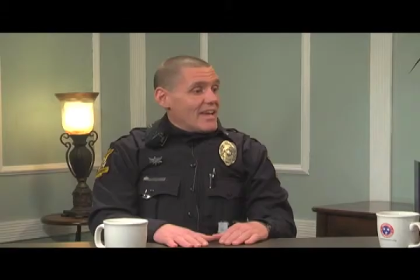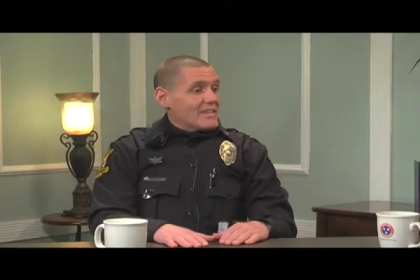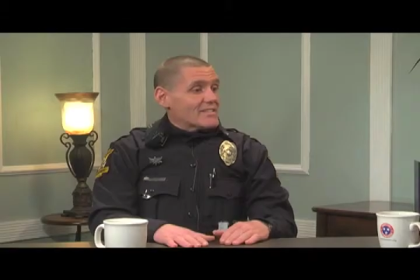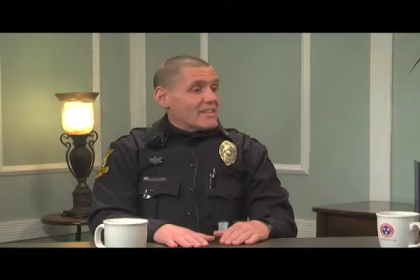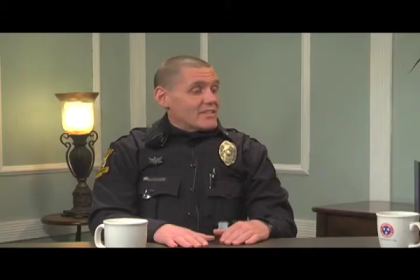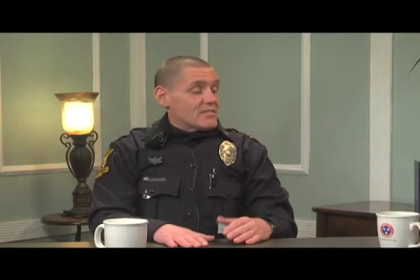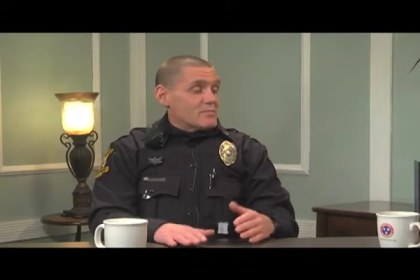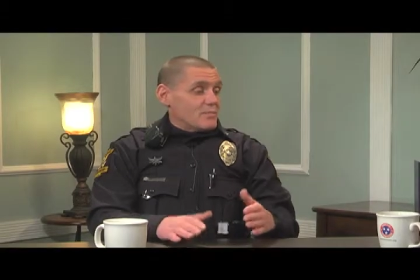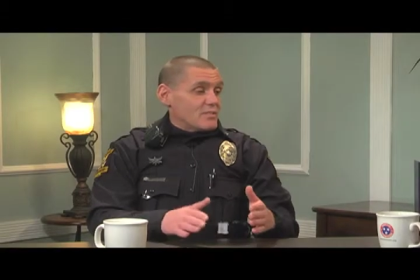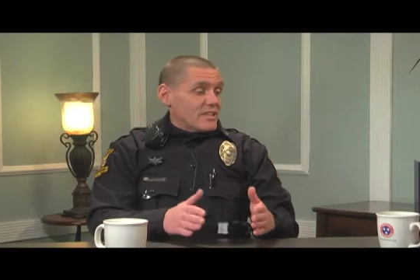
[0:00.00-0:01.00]
It's
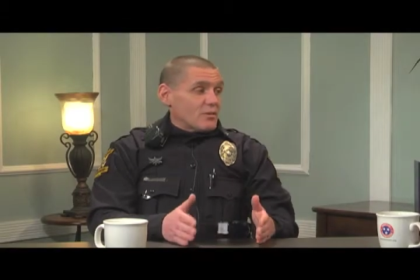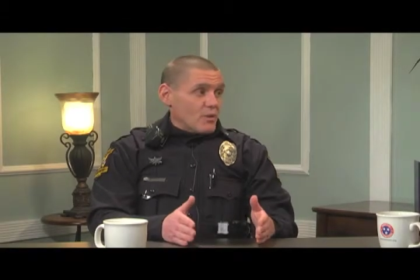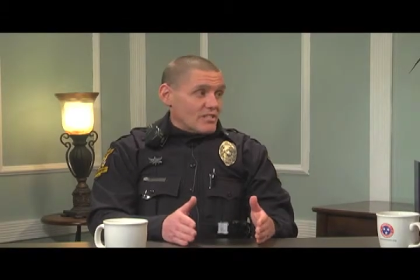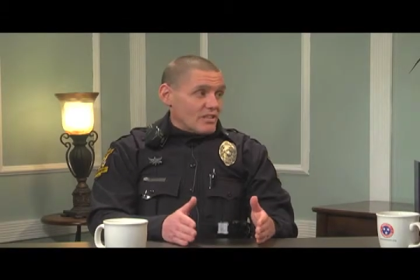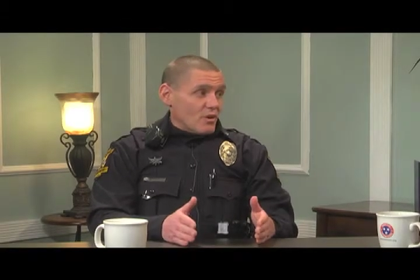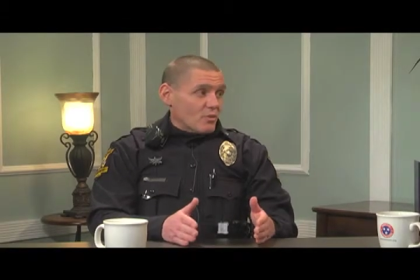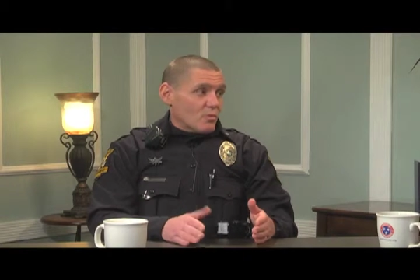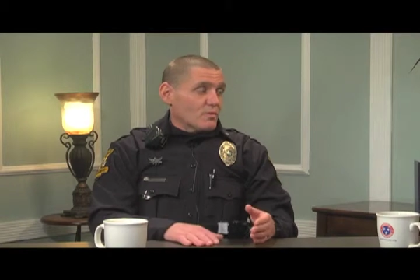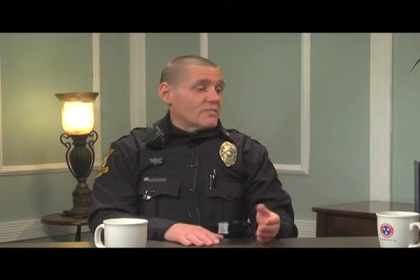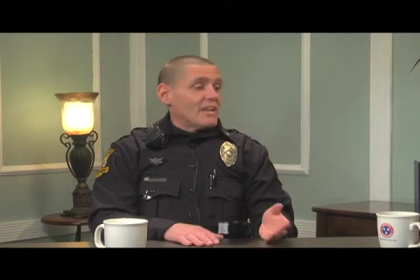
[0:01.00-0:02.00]
10 weeks
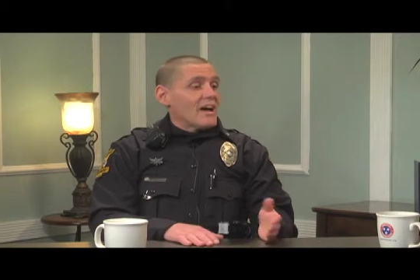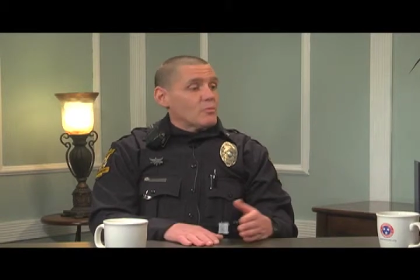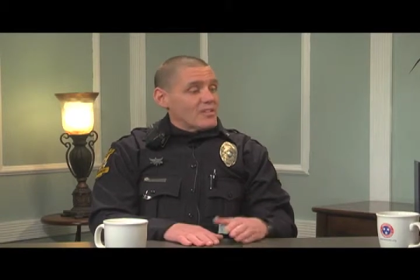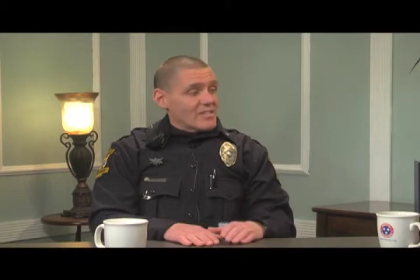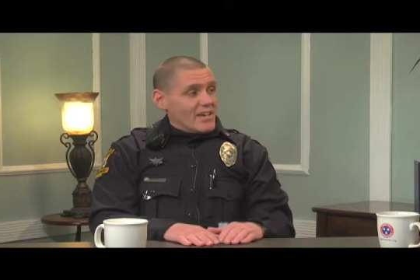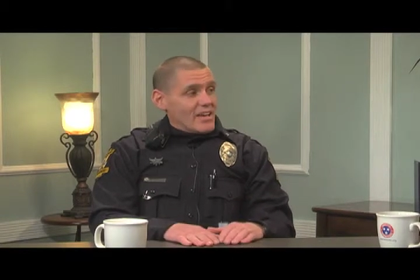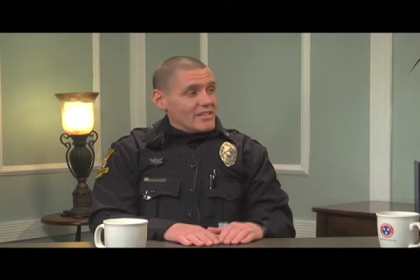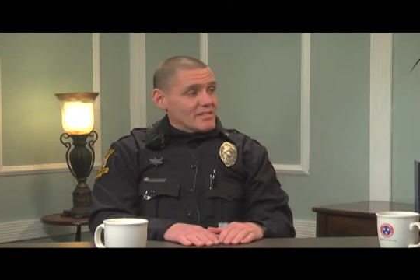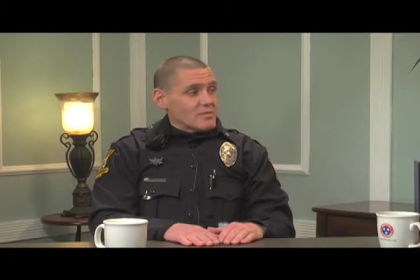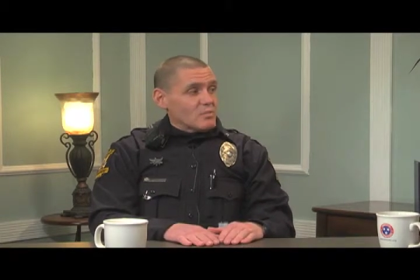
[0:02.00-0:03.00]
total. 9 weeks of that
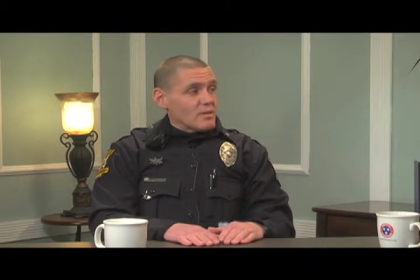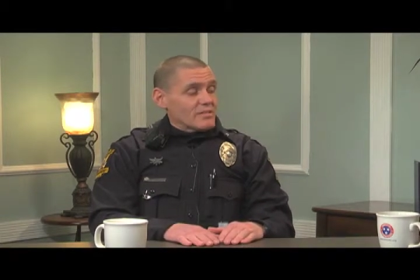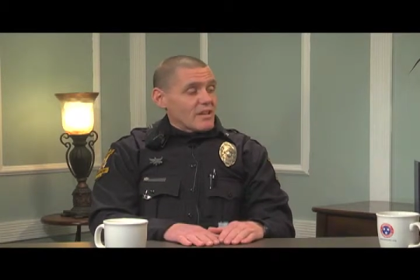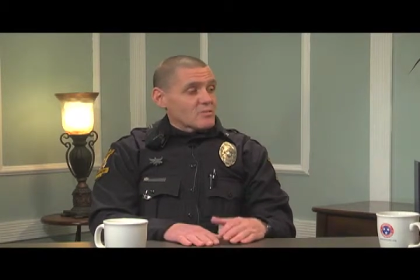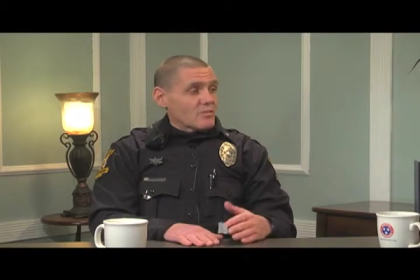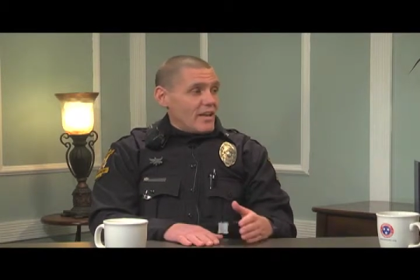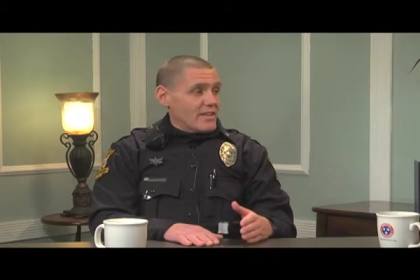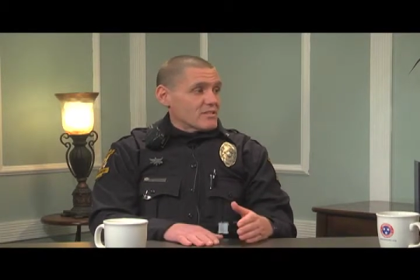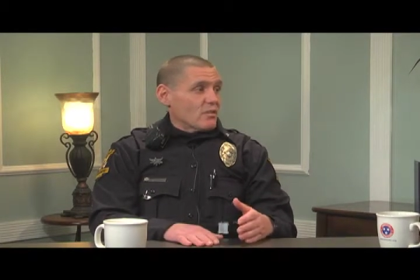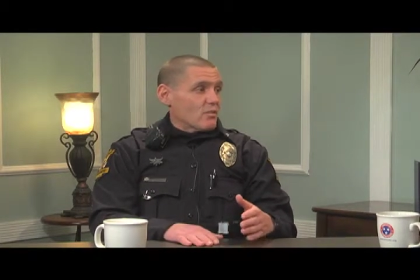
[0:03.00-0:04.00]
is actual
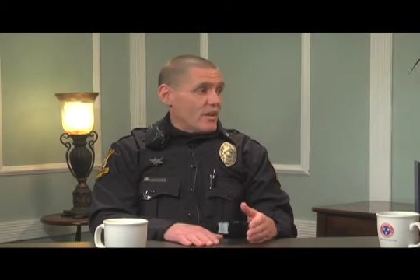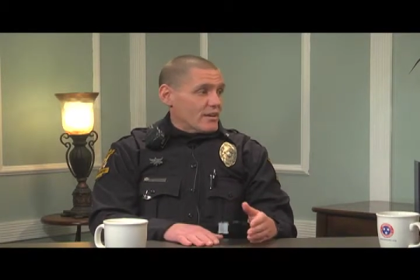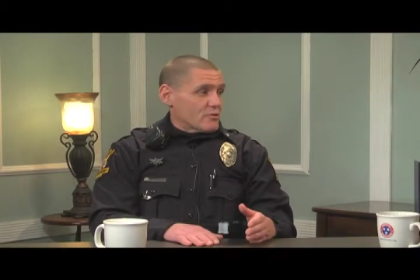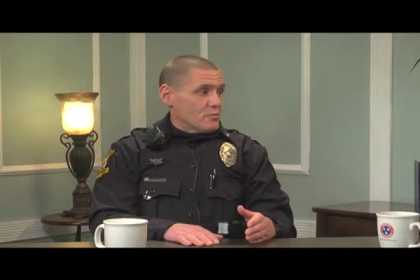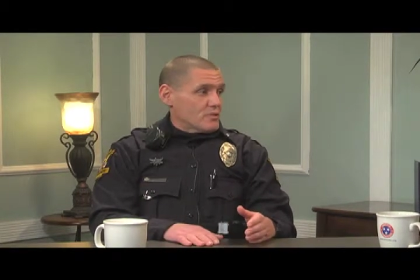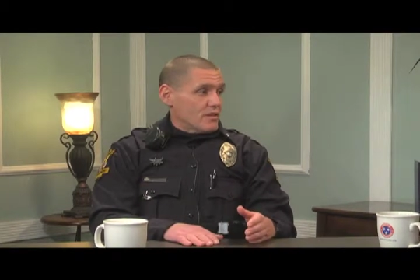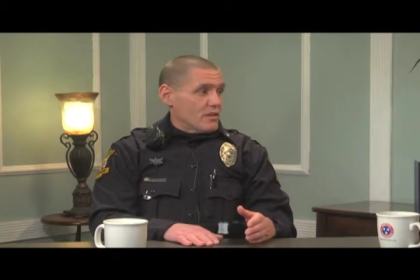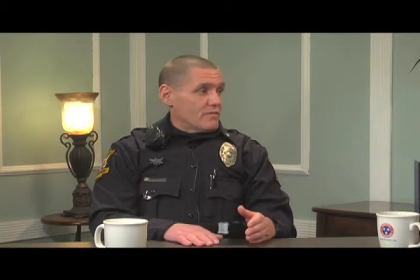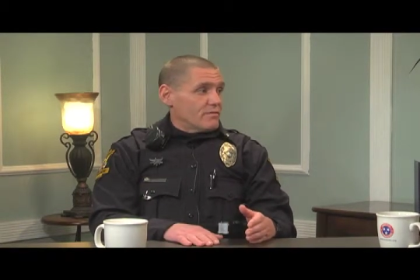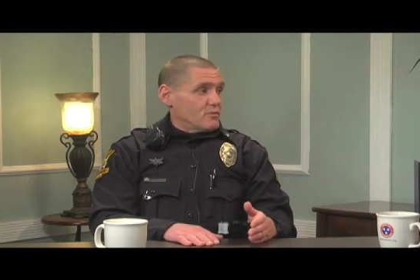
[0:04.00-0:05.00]
hands-on classroom
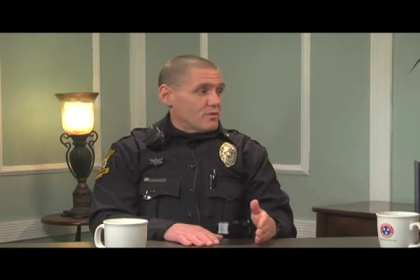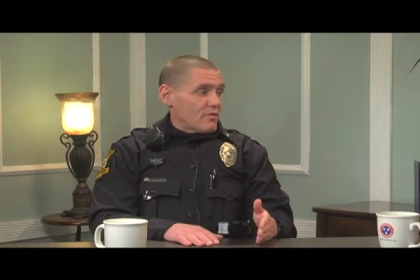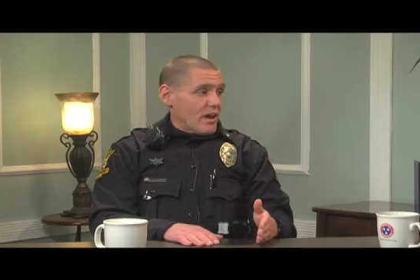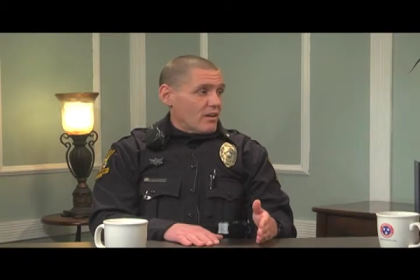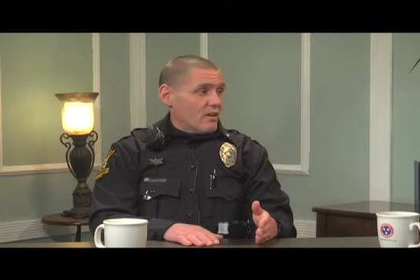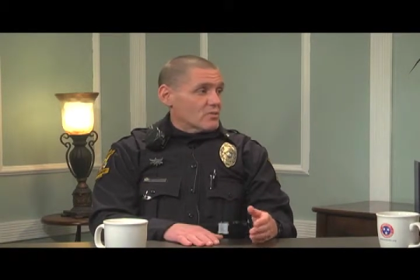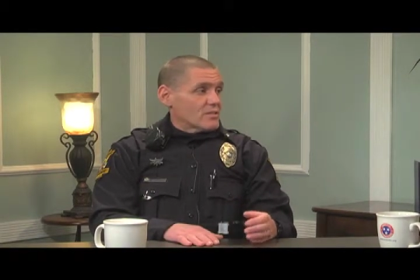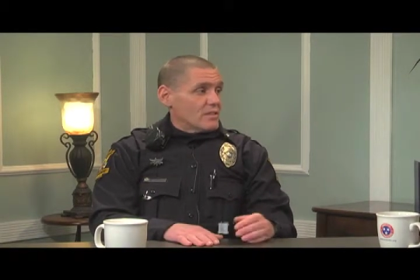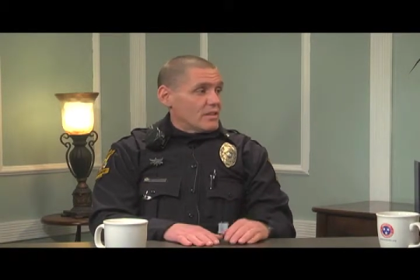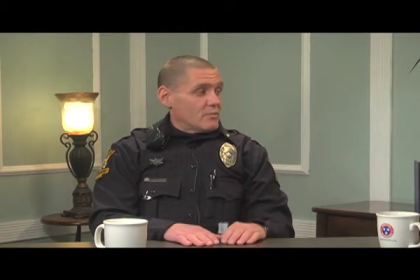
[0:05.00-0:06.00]
stuff, doing the ride-alongs,
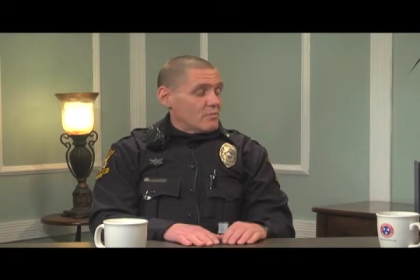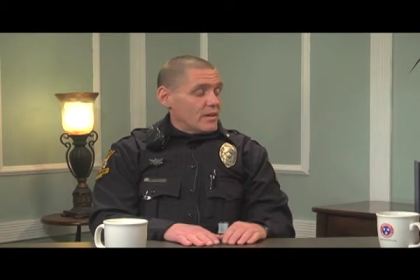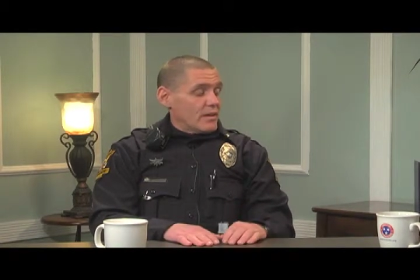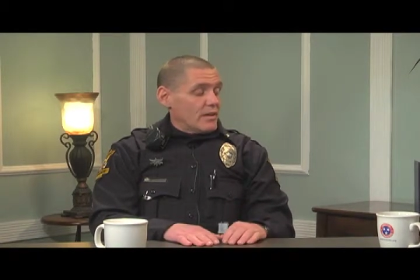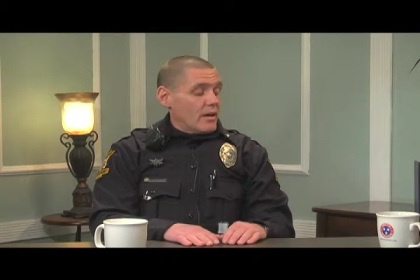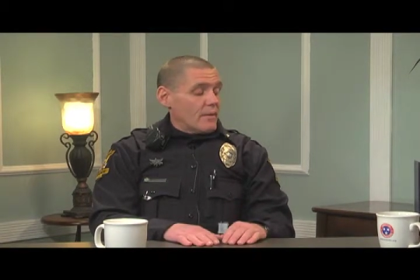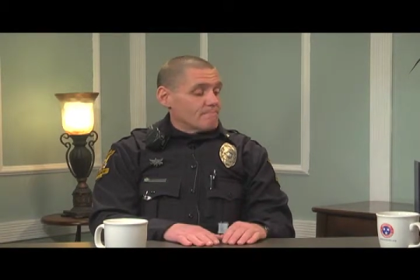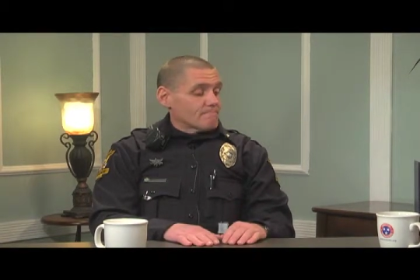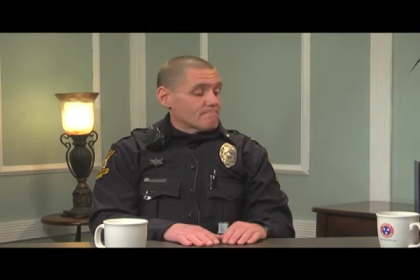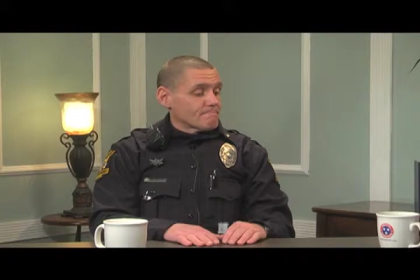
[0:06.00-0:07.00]
and then
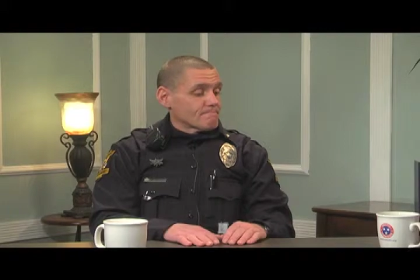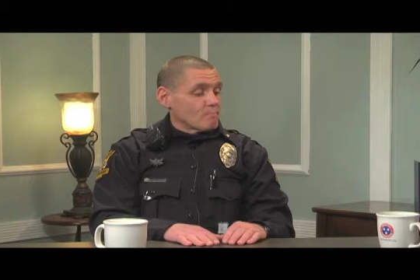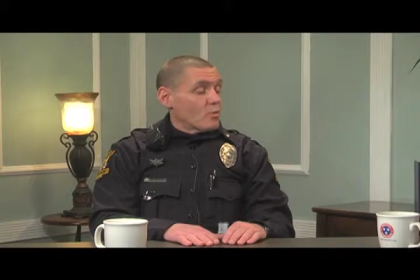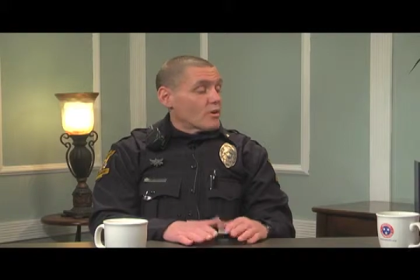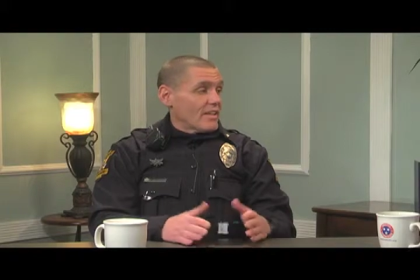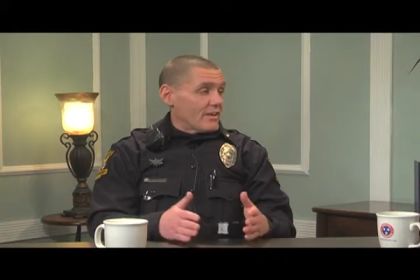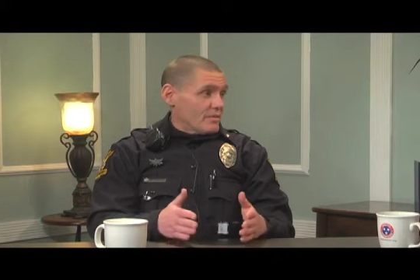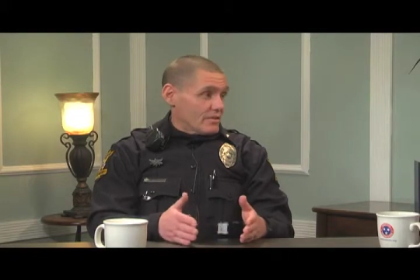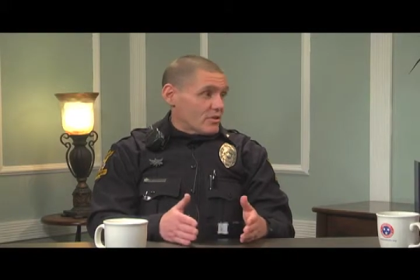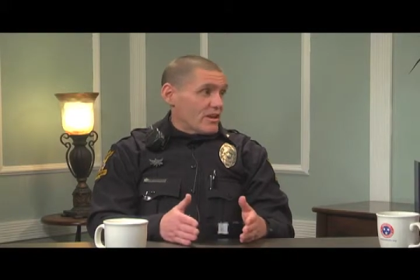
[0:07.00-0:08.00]
one of that
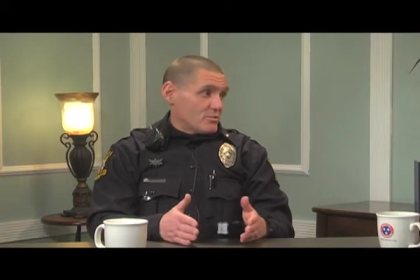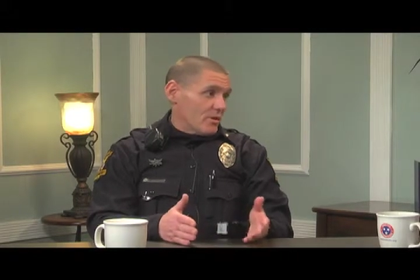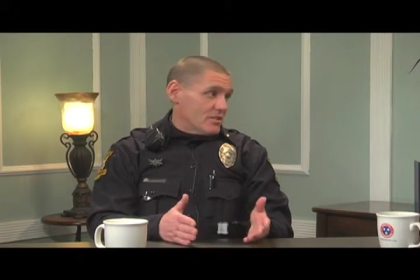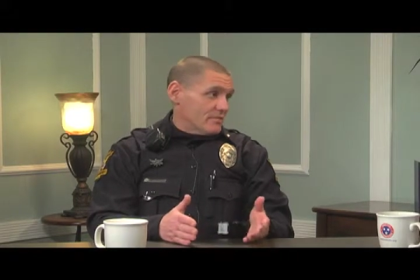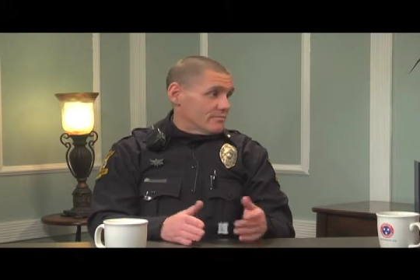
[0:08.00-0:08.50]
is graduation.